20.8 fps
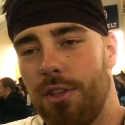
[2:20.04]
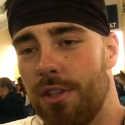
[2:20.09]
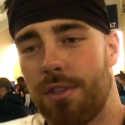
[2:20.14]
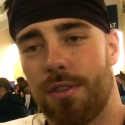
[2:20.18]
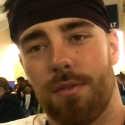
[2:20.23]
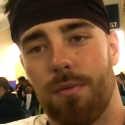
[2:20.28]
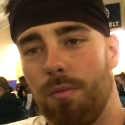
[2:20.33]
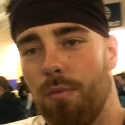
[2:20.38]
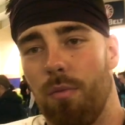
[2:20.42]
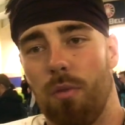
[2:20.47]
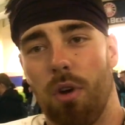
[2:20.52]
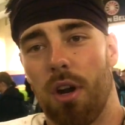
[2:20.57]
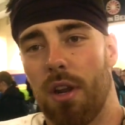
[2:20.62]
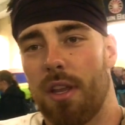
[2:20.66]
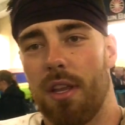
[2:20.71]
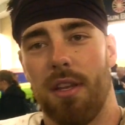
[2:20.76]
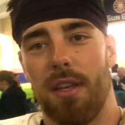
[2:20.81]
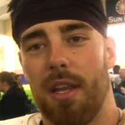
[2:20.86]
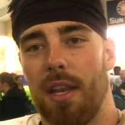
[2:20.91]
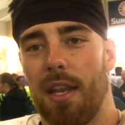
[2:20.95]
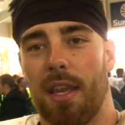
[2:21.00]
Just
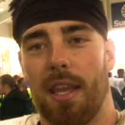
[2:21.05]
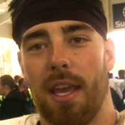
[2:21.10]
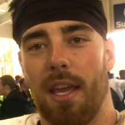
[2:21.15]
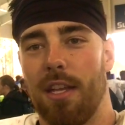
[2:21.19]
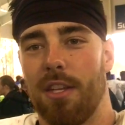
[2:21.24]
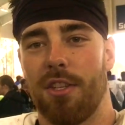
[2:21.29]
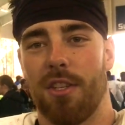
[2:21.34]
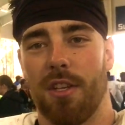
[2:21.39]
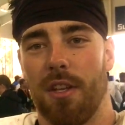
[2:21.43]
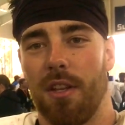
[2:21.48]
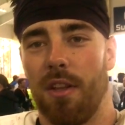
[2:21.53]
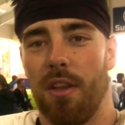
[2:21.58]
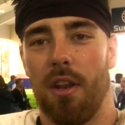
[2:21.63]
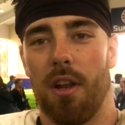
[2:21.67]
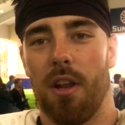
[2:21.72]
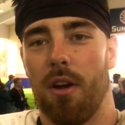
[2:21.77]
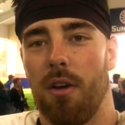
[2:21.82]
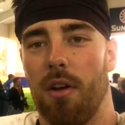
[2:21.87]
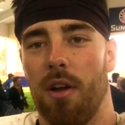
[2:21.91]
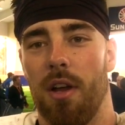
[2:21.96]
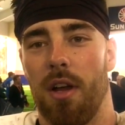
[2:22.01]
work and dedication, you
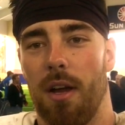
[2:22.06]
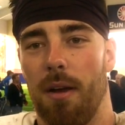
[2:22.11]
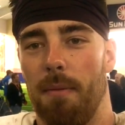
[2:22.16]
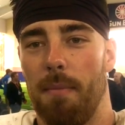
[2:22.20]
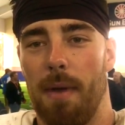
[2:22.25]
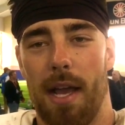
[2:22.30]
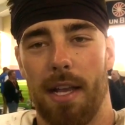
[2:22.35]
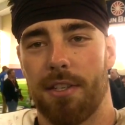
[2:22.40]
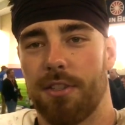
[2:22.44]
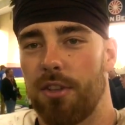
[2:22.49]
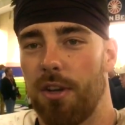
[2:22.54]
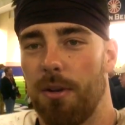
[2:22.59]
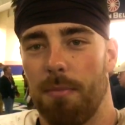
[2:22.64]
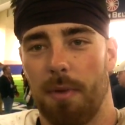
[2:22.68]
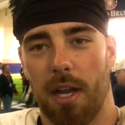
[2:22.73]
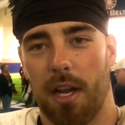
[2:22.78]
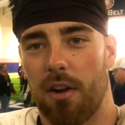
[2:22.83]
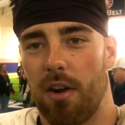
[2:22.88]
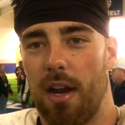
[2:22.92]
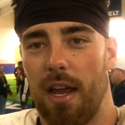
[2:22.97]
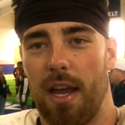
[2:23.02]
know, mastering
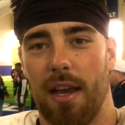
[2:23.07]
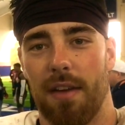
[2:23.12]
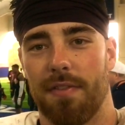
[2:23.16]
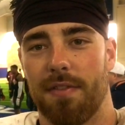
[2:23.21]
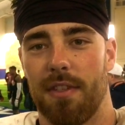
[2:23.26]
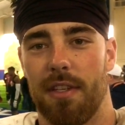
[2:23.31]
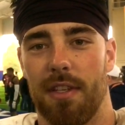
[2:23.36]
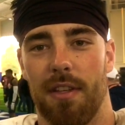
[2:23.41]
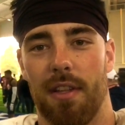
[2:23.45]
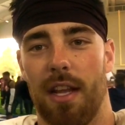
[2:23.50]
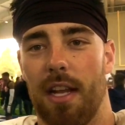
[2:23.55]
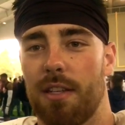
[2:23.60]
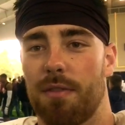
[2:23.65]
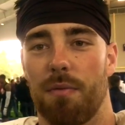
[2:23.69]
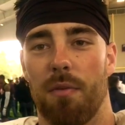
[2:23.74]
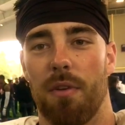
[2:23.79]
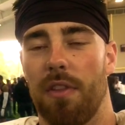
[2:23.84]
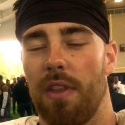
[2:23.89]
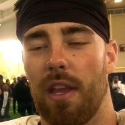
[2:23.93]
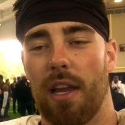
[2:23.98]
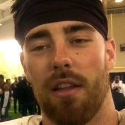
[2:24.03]
my craft. And that's
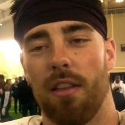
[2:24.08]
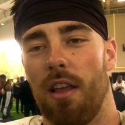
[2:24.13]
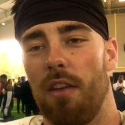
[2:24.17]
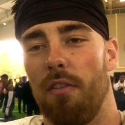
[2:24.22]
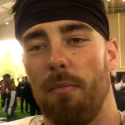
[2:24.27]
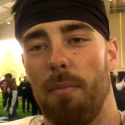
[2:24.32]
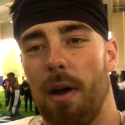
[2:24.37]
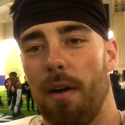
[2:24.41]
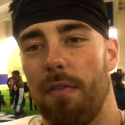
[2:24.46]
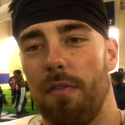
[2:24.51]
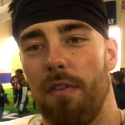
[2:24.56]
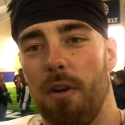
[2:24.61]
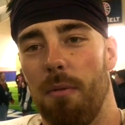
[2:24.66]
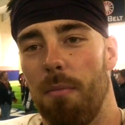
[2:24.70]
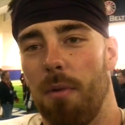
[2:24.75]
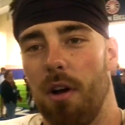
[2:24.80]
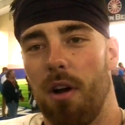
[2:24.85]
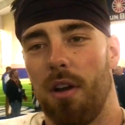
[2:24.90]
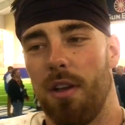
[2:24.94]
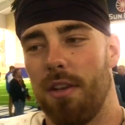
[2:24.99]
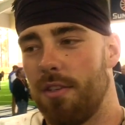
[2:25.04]
one thing I love about
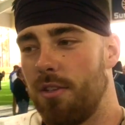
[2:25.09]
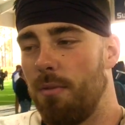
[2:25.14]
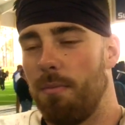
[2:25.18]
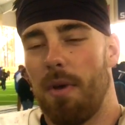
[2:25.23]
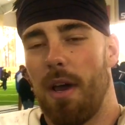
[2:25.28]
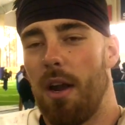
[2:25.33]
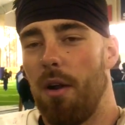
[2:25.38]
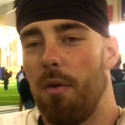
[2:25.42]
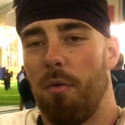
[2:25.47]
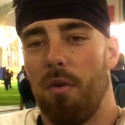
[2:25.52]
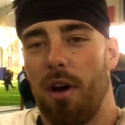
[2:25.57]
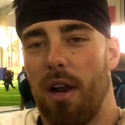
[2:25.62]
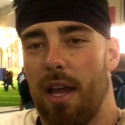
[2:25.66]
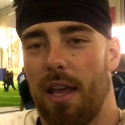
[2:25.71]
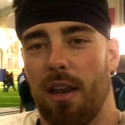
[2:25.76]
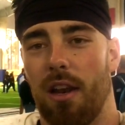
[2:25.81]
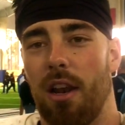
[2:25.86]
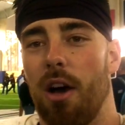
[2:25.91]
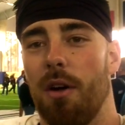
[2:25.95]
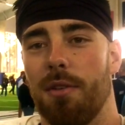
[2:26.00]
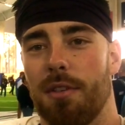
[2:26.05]
football is no matter what, I
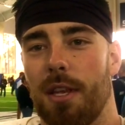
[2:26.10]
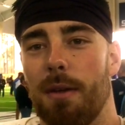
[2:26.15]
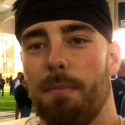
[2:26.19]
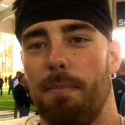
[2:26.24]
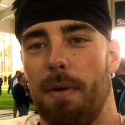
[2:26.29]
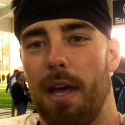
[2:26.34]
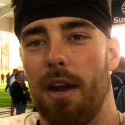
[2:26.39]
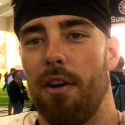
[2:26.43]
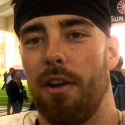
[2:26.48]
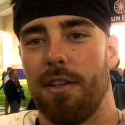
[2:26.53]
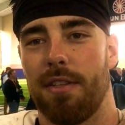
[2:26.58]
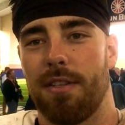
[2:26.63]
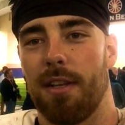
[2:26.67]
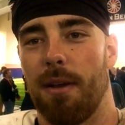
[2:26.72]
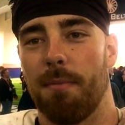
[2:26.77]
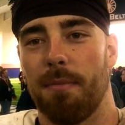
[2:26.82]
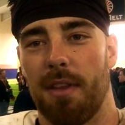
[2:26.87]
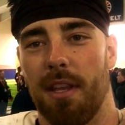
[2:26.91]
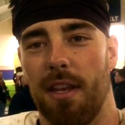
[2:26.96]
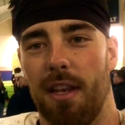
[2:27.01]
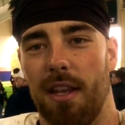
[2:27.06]
can always get better at
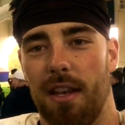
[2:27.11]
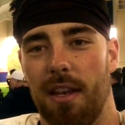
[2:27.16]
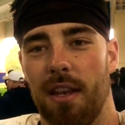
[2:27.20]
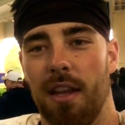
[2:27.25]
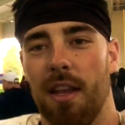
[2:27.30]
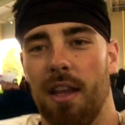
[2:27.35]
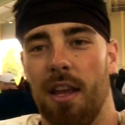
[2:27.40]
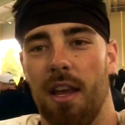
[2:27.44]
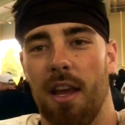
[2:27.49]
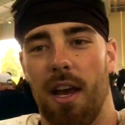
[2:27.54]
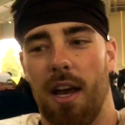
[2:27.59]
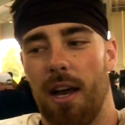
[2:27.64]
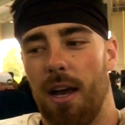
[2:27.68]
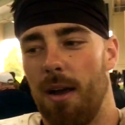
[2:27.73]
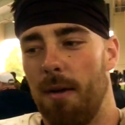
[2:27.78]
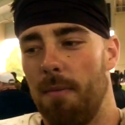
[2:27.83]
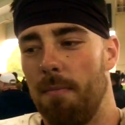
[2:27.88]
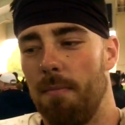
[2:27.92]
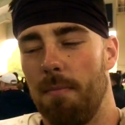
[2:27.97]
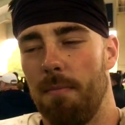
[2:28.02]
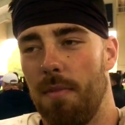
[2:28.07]
something.
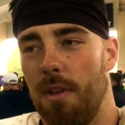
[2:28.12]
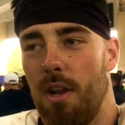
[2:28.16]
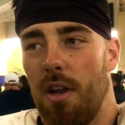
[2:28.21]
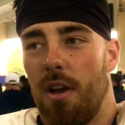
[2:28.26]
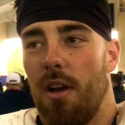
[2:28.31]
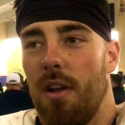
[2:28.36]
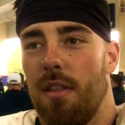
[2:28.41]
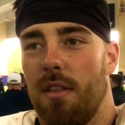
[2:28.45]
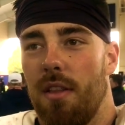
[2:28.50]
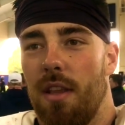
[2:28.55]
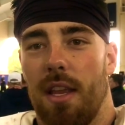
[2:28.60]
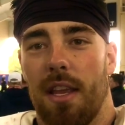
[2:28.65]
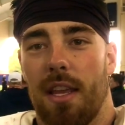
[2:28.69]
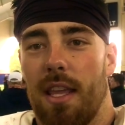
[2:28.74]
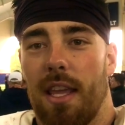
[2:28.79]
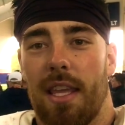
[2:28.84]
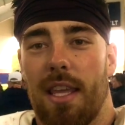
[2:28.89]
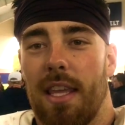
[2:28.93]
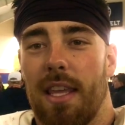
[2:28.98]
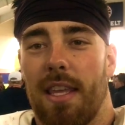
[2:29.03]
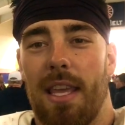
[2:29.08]
And, you know,
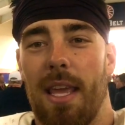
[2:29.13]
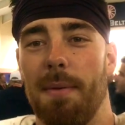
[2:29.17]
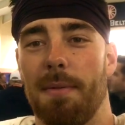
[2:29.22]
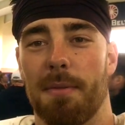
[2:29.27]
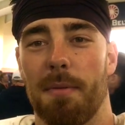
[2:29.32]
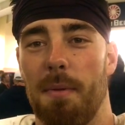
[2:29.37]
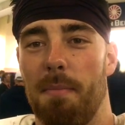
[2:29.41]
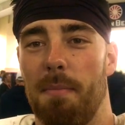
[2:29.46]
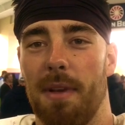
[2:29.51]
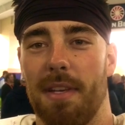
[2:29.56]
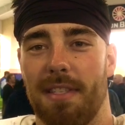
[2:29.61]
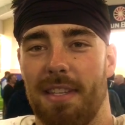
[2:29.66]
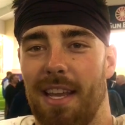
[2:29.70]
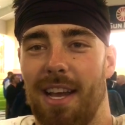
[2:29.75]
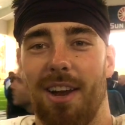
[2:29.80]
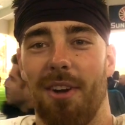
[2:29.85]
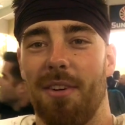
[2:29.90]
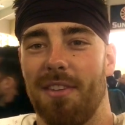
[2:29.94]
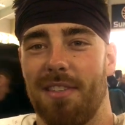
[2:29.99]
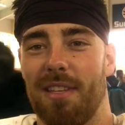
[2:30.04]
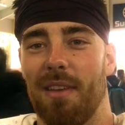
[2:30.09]
it keeps me busy.
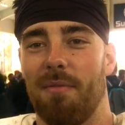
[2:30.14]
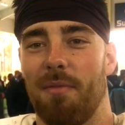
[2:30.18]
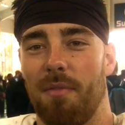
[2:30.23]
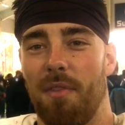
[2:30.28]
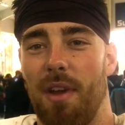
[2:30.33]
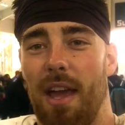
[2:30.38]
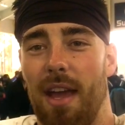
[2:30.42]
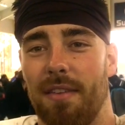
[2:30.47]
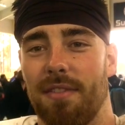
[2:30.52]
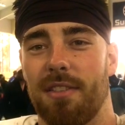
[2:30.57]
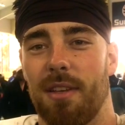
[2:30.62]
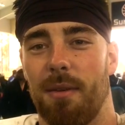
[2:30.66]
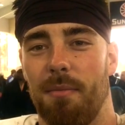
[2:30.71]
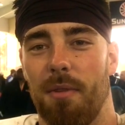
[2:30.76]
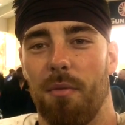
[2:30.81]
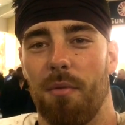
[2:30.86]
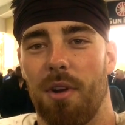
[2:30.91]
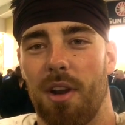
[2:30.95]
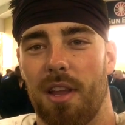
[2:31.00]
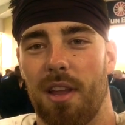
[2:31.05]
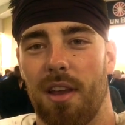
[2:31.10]
I always have something
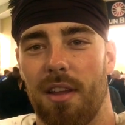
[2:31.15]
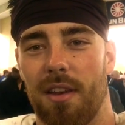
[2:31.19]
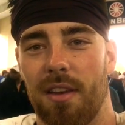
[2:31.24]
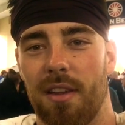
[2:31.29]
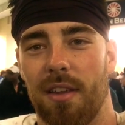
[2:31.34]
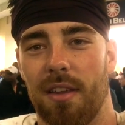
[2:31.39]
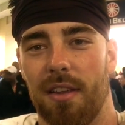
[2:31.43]
to work on.